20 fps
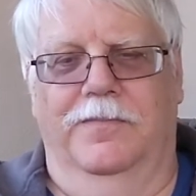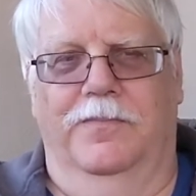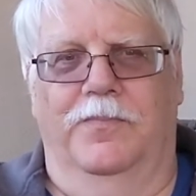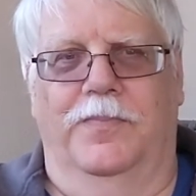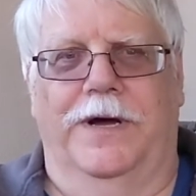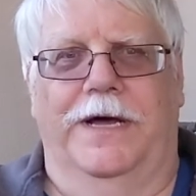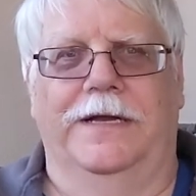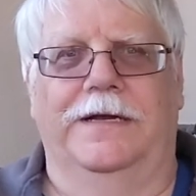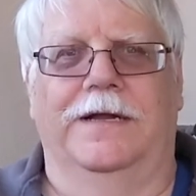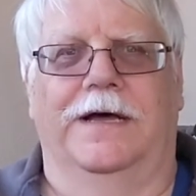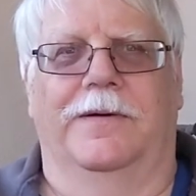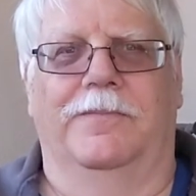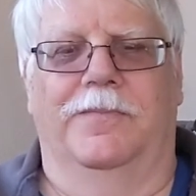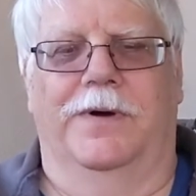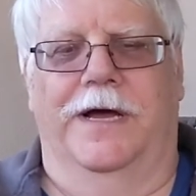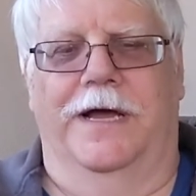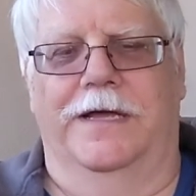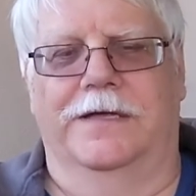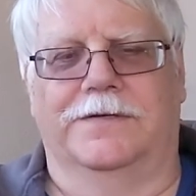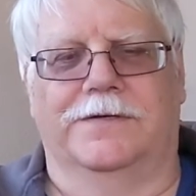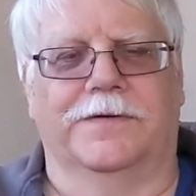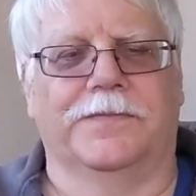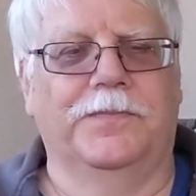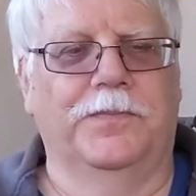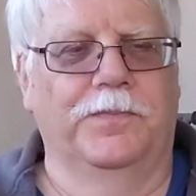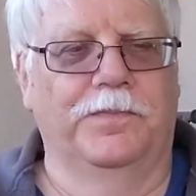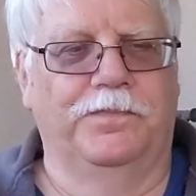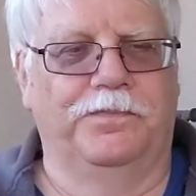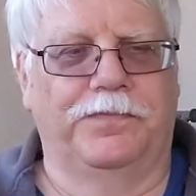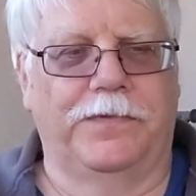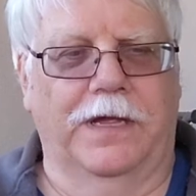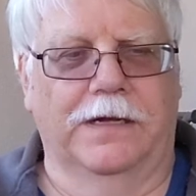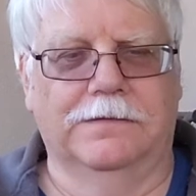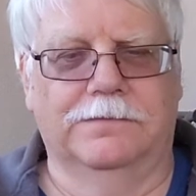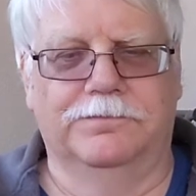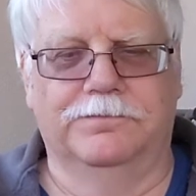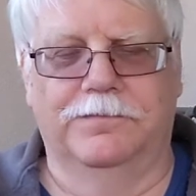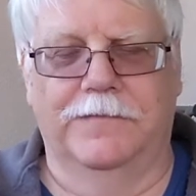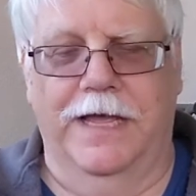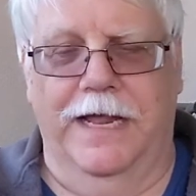But I'm biased.
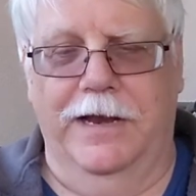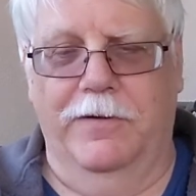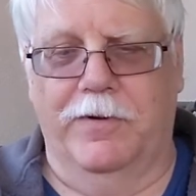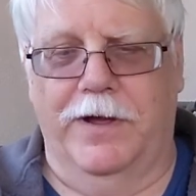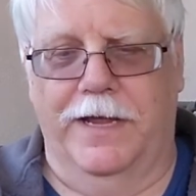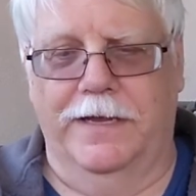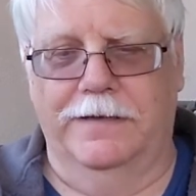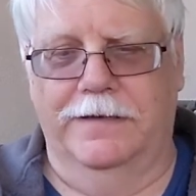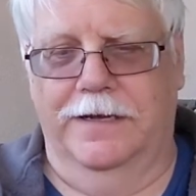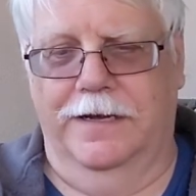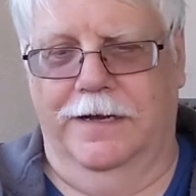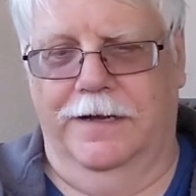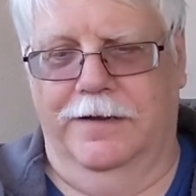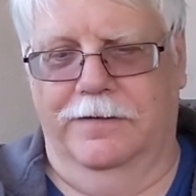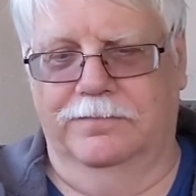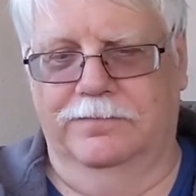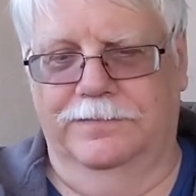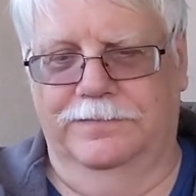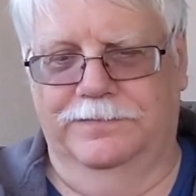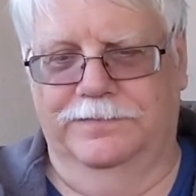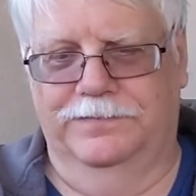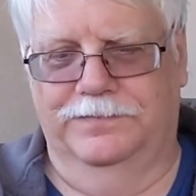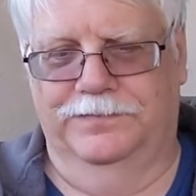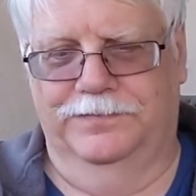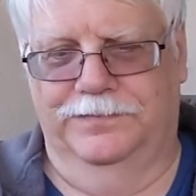Anyway, I'm